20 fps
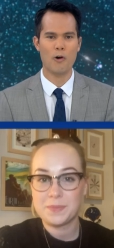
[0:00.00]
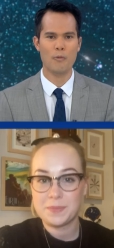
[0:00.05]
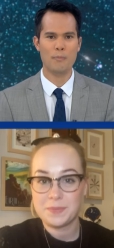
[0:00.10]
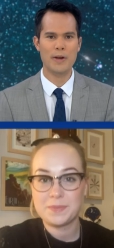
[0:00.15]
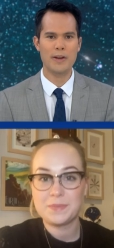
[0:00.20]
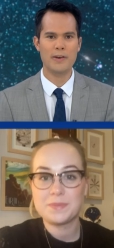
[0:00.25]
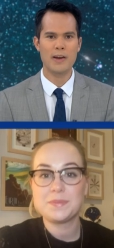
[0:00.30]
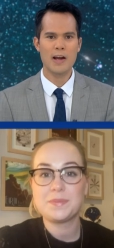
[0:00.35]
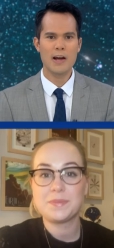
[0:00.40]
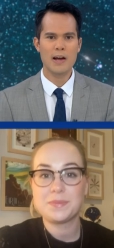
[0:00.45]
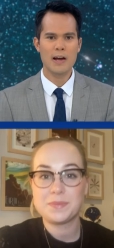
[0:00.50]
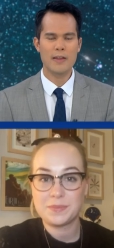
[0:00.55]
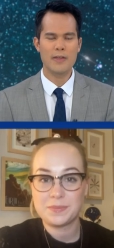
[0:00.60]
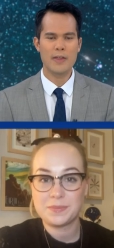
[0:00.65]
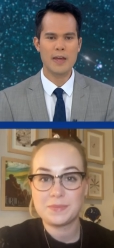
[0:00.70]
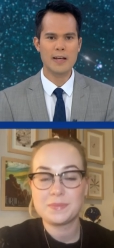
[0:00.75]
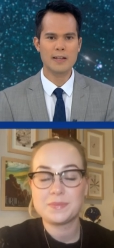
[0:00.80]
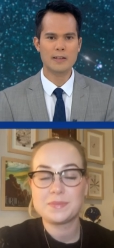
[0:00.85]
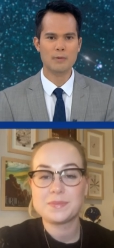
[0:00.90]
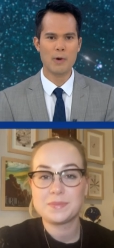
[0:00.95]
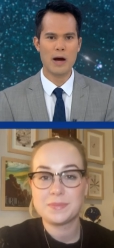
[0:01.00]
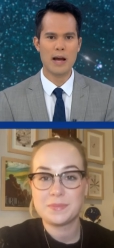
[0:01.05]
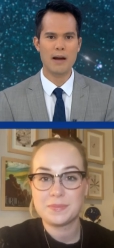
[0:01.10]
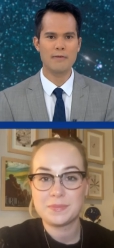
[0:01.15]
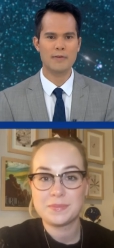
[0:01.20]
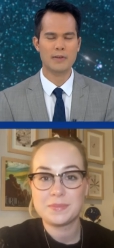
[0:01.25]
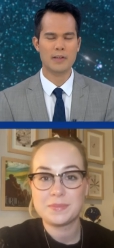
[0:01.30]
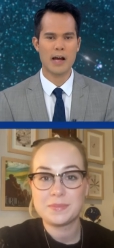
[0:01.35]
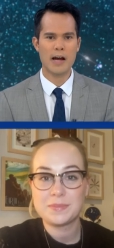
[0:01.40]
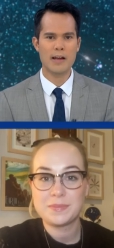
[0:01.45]
Speaker 1: but these
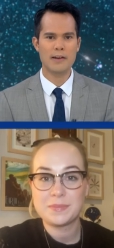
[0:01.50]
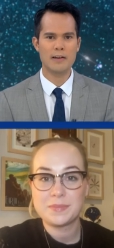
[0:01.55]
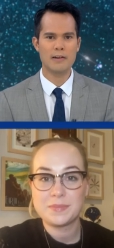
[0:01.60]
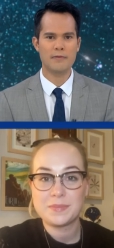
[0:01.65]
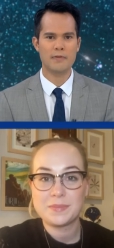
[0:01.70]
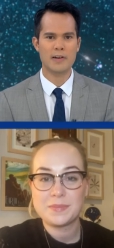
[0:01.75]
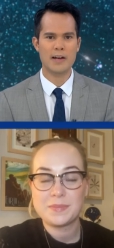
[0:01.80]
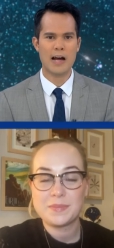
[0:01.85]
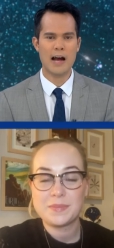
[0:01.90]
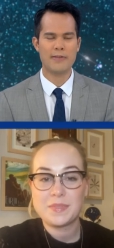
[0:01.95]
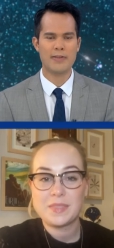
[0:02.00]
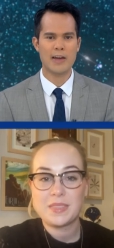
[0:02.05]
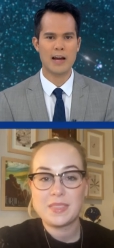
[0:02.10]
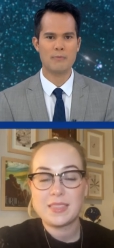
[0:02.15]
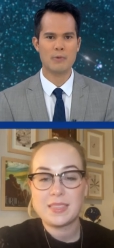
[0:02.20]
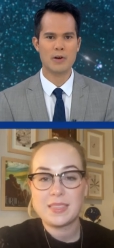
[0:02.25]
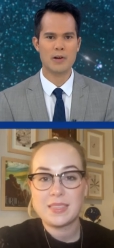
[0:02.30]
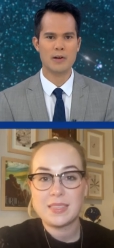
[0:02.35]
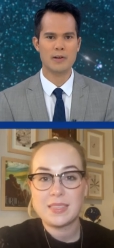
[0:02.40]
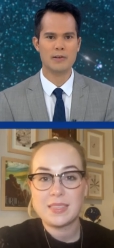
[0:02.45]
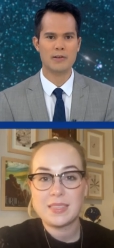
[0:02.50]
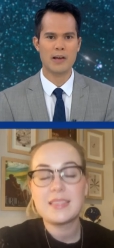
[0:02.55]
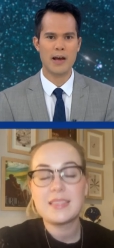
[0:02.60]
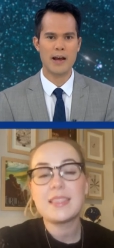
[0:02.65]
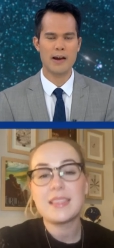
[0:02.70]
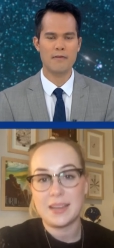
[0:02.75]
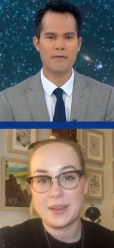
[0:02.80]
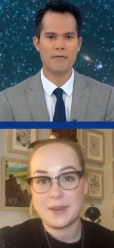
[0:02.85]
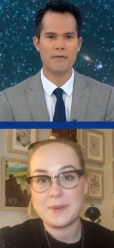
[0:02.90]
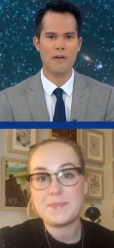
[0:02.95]
waves are different, aren't they? Because they
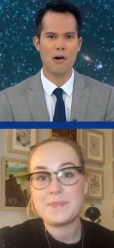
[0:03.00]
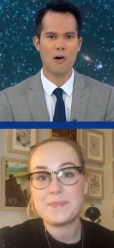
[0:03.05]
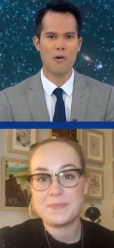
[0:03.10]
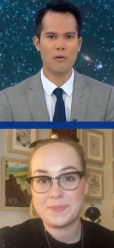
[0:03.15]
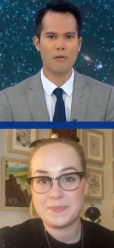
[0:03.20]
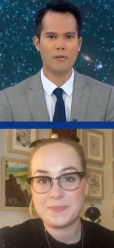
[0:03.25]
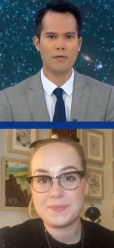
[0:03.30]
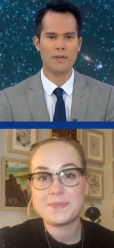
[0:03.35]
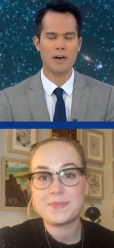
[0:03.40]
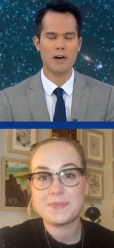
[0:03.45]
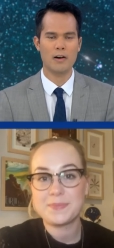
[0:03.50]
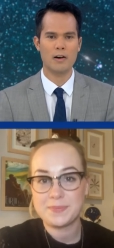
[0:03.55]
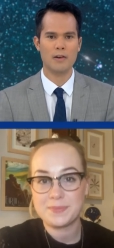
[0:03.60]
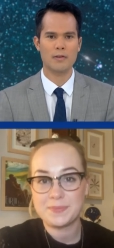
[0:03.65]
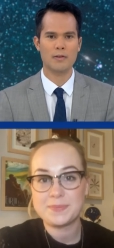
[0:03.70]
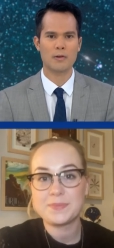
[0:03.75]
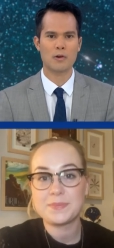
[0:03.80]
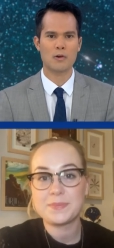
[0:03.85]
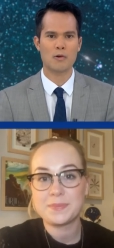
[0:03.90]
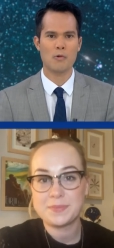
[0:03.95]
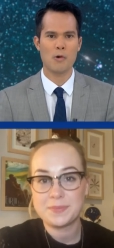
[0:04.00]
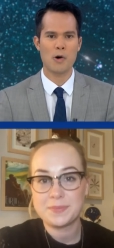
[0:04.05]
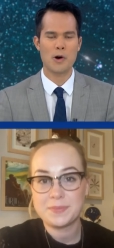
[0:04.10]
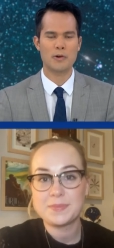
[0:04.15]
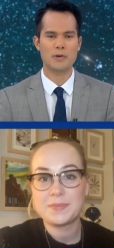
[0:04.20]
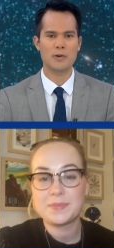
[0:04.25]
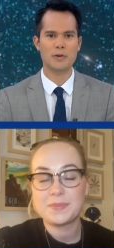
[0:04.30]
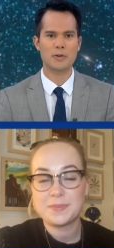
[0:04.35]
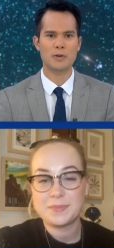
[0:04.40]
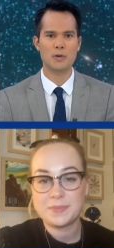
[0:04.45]
involve, uh,
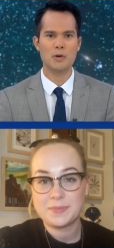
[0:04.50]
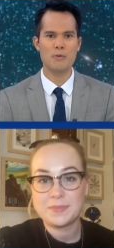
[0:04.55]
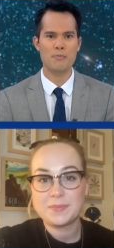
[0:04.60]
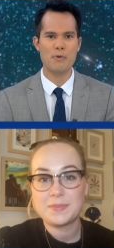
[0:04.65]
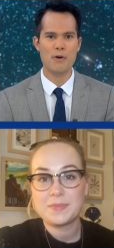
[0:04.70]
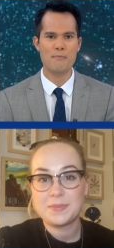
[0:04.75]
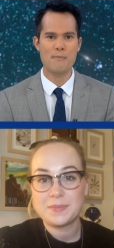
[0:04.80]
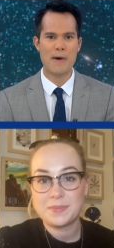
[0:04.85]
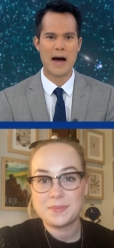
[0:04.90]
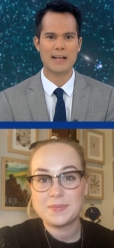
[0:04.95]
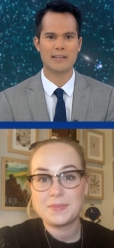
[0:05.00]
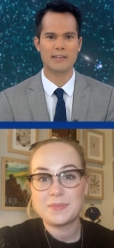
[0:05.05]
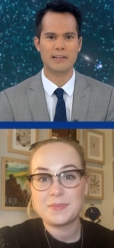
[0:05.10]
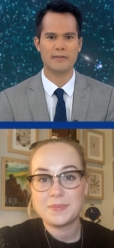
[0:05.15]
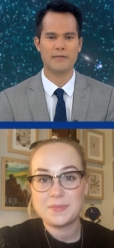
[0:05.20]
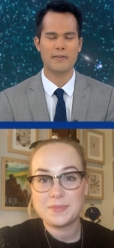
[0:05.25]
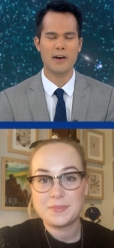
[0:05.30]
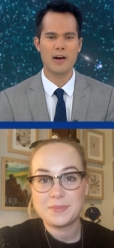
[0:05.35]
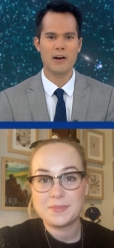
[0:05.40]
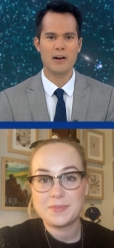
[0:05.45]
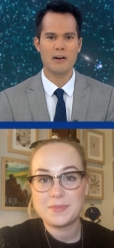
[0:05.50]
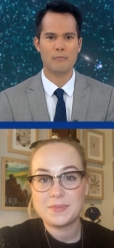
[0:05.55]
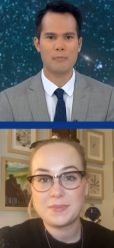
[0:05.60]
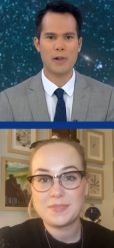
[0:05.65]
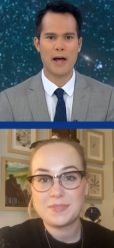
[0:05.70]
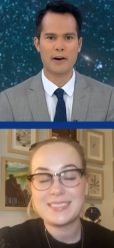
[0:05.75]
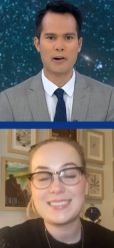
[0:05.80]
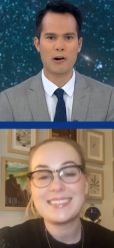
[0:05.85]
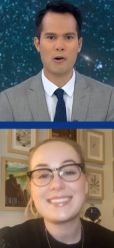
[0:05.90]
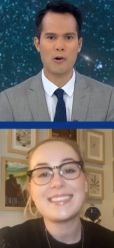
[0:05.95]
quote, supermassive
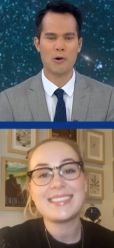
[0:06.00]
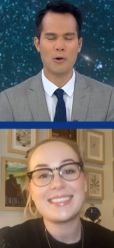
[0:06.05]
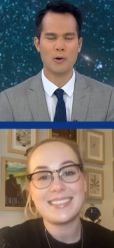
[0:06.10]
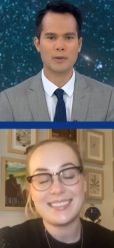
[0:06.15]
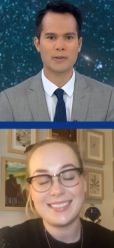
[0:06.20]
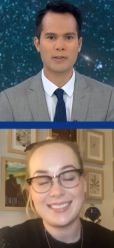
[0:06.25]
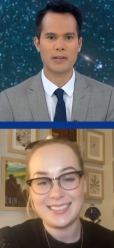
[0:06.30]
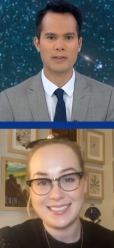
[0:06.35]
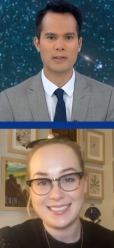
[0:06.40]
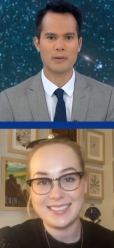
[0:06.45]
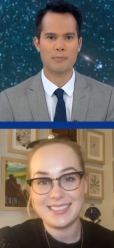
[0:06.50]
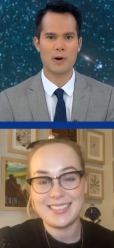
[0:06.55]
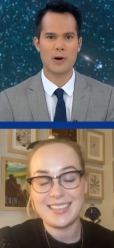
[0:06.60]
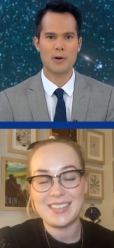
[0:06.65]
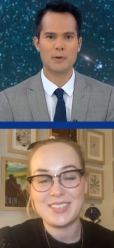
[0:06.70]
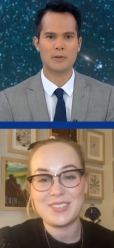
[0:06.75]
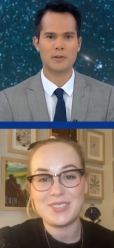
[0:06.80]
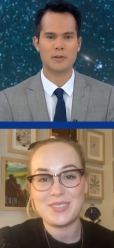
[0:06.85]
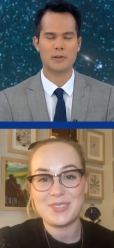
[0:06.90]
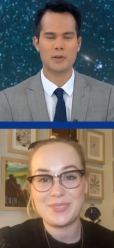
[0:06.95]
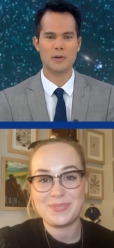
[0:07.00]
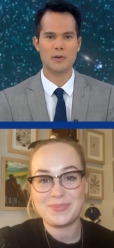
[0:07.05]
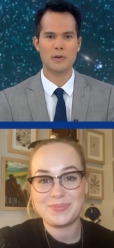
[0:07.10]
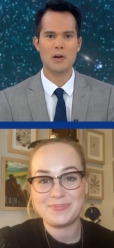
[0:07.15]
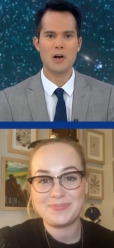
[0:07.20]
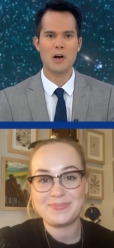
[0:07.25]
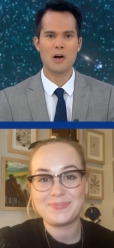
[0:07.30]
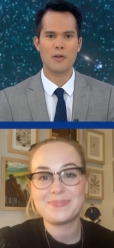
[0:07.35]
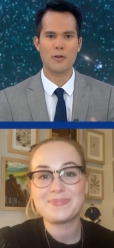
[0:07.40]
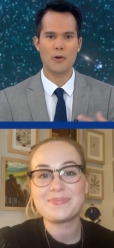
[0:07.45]
black holes as opposed to
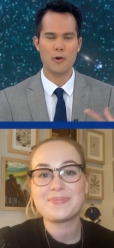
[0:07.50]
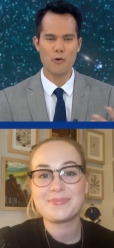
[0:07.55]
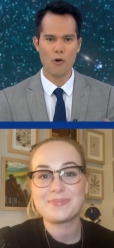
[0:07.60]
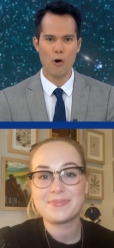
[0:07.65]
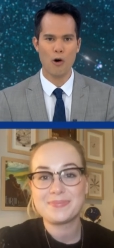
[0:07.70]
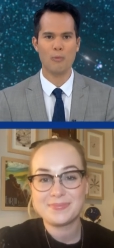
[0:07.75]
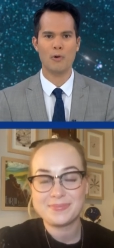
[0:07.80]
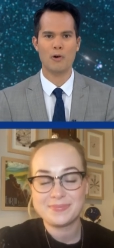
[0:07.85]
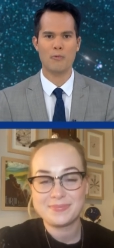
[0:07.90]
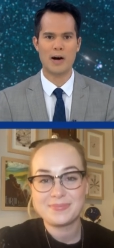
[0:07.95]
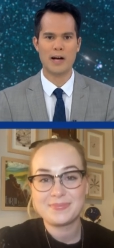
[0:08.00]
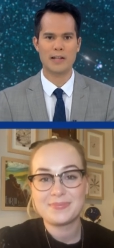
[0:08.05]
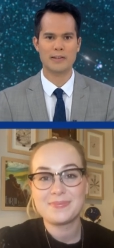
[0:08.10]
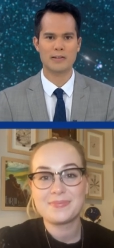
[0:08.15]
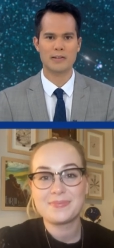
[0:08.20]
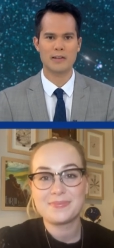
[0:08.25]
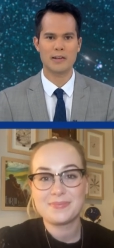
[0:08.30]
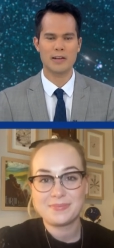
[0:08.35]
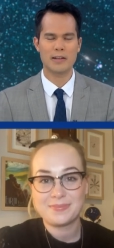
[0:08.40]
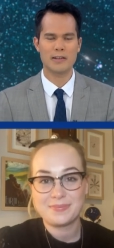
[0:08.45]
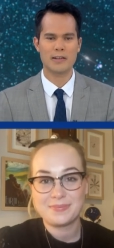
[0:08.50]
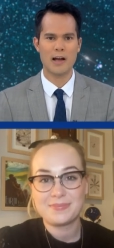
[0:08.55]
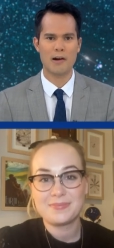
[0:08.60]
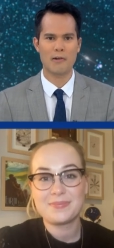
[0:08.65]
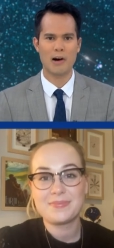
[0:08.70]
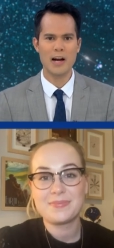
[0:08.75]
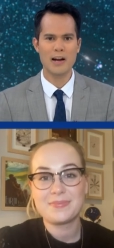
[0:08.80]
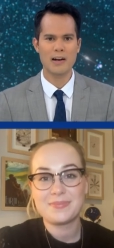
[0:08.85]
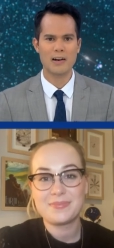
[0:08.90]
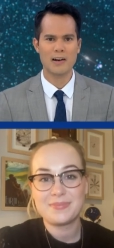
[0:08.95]
the normal ones. Is that
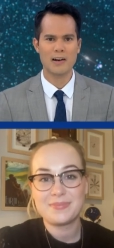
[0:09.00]
right?